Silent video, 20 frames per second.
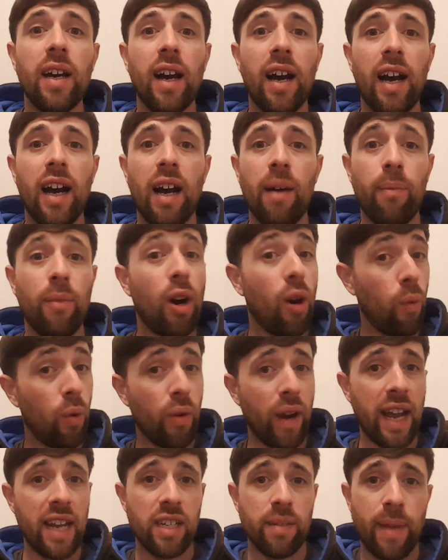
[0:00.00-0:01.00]
I will
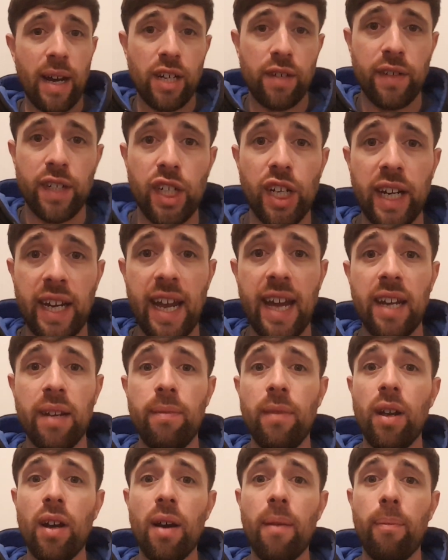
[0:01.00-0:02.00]
get into match fishing again,
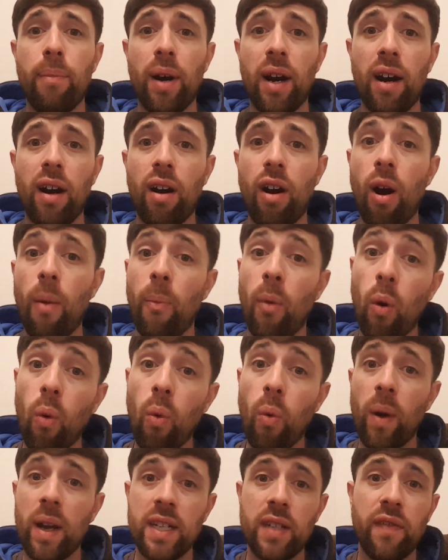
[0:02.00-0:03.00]
but I'm
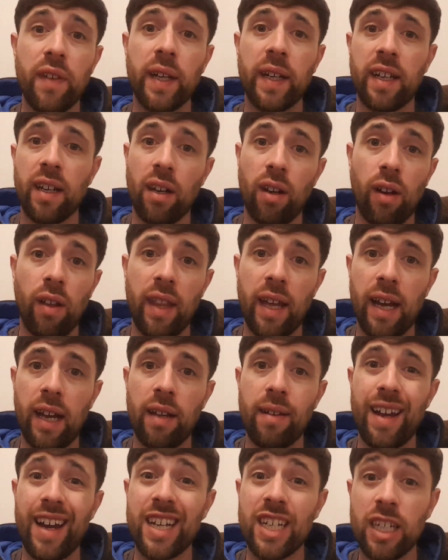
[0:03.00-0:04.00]
always thinking like
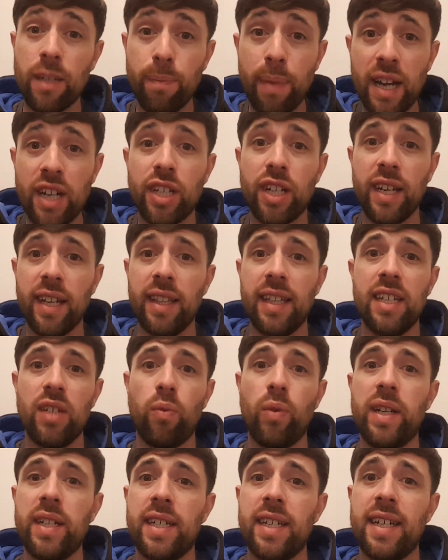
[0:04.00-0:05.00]
that, especially in these
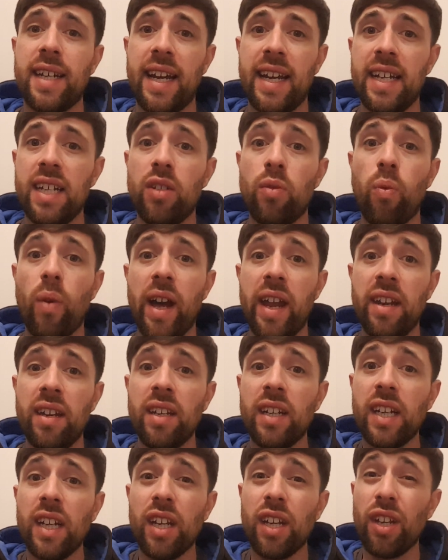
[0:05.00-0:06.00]
winter days when,
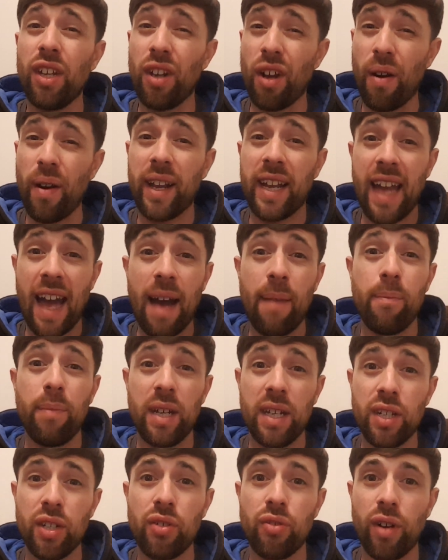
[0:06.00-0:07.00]
you know, it can
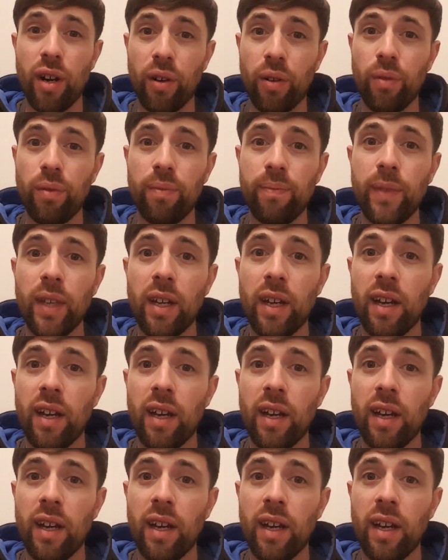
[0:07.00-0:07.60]
be a struggle.